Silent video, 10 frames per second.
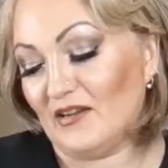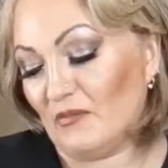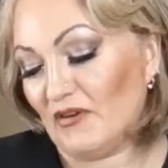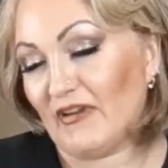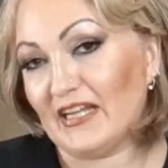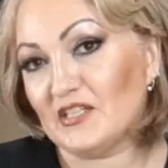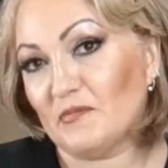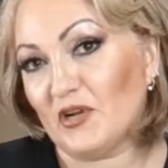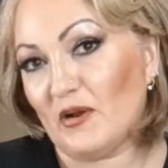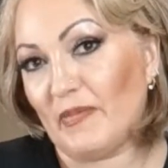We're ready to
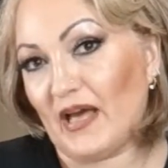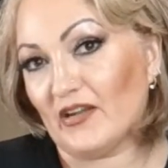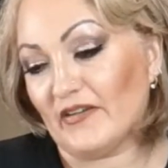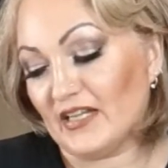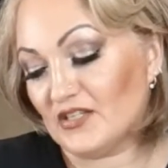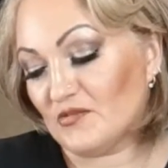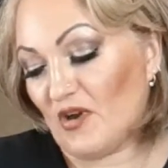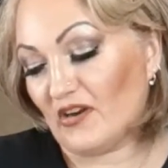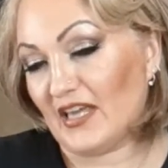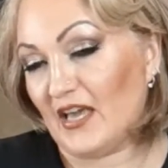put our batter into
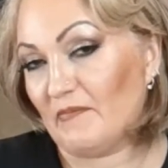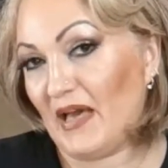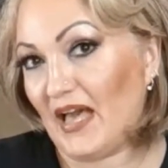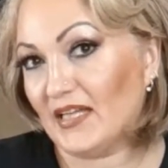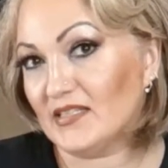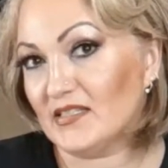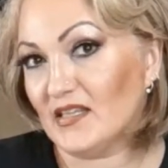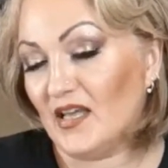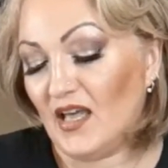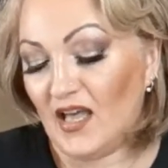our cake pans.
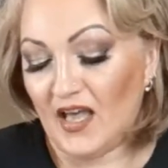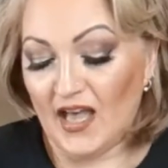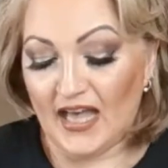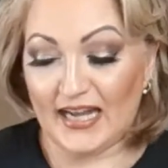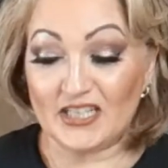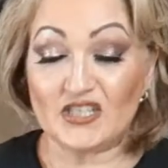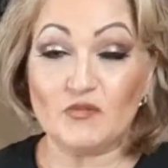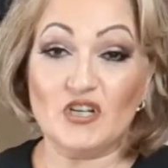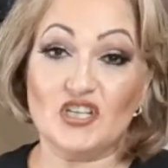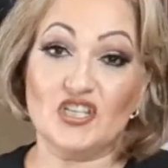And I just
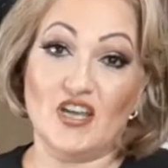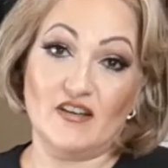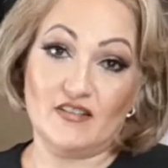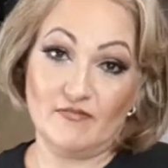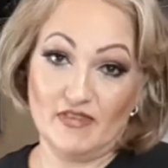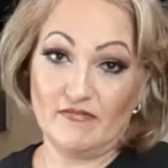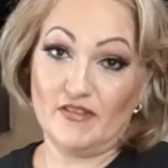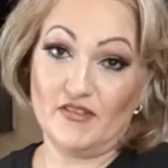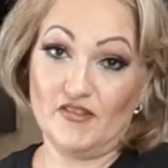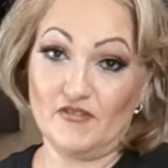want to share something
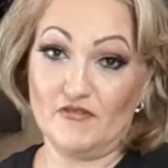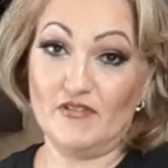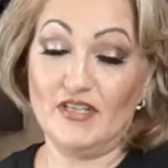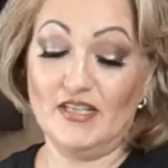with you.